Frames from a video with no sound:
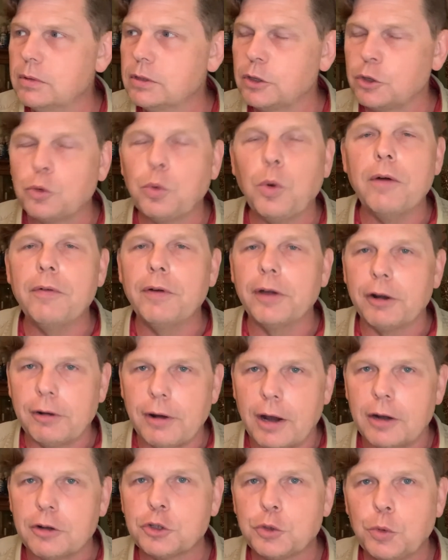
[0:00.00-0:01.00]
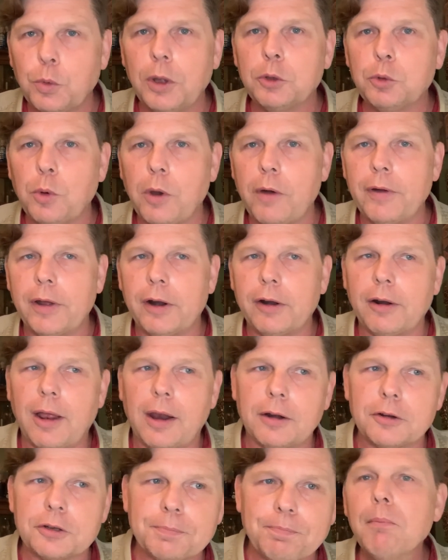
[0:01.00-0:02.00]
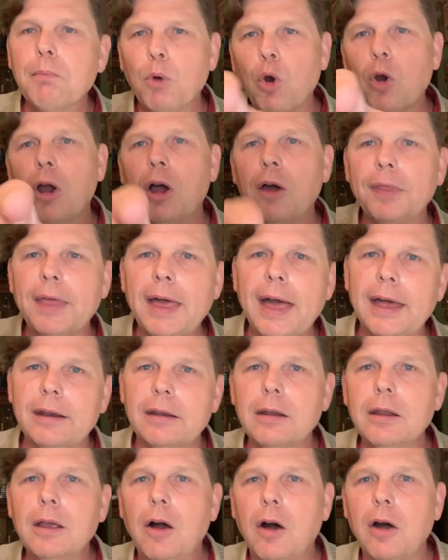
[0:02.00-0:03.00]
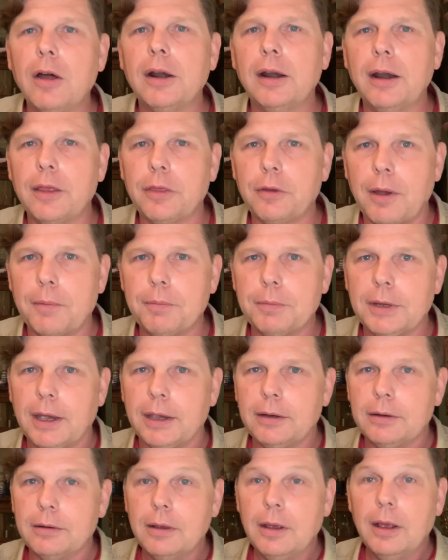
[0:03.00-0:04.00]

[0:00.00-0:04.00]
$1,200. More on that on another update.